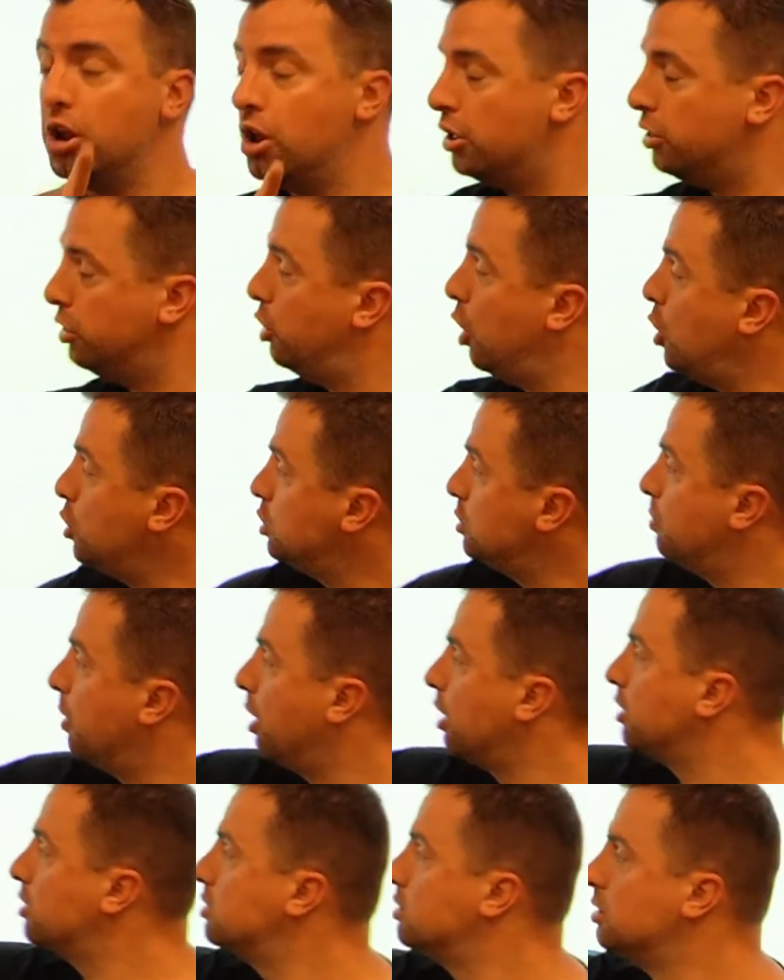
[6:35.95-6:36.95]
Those
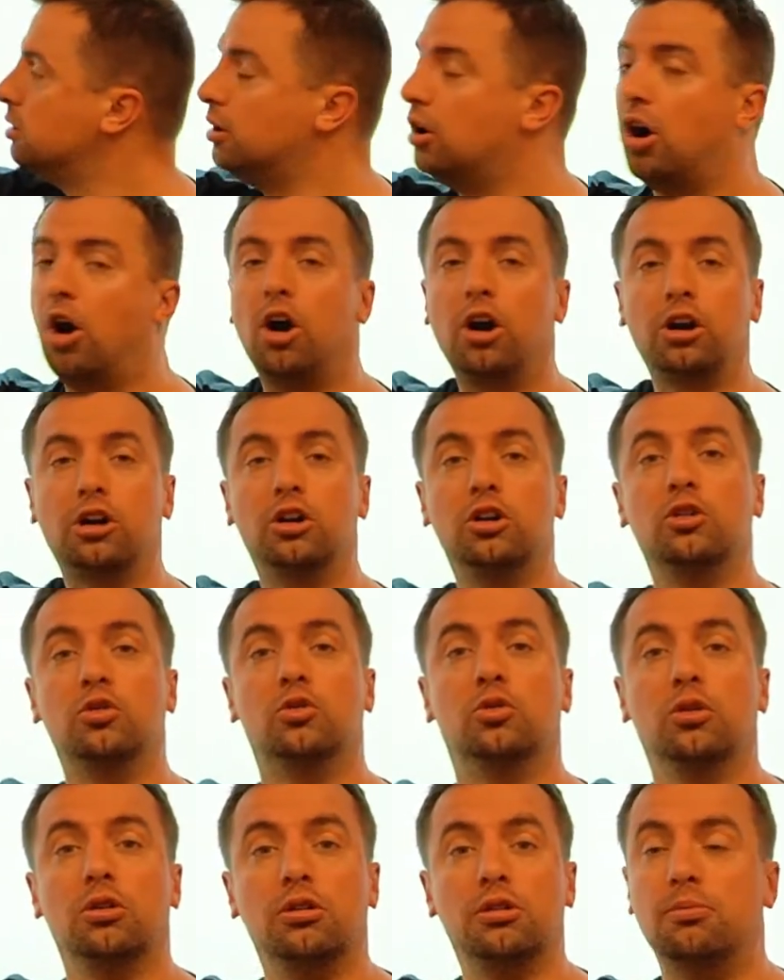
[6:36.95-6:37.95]
marks are
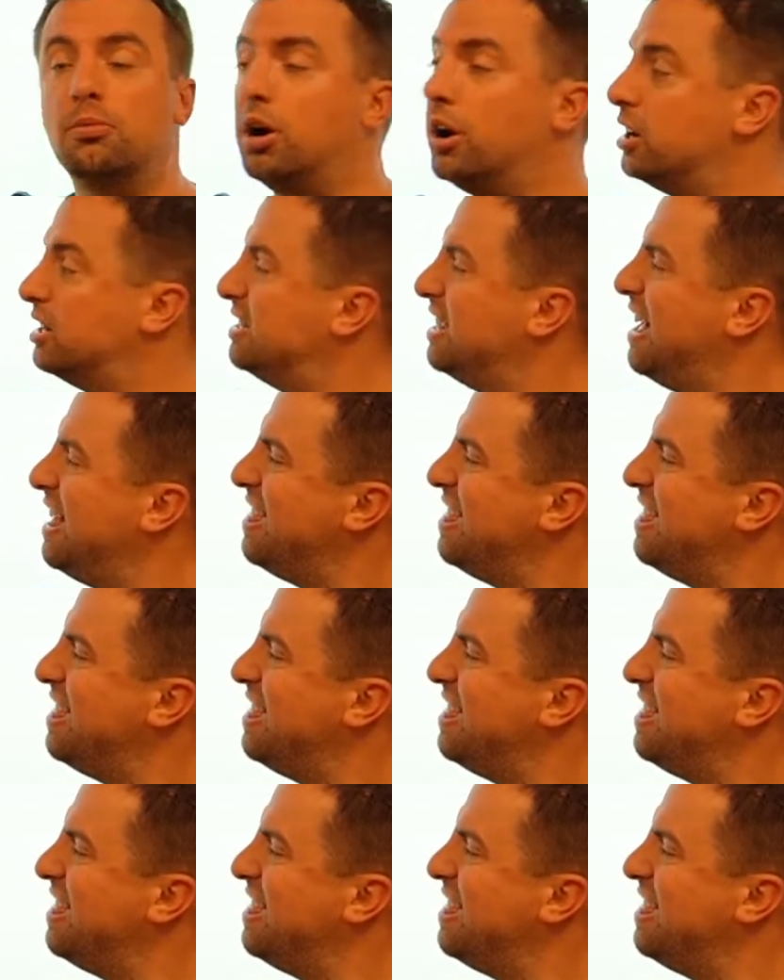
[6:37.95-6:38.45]
congruent marks.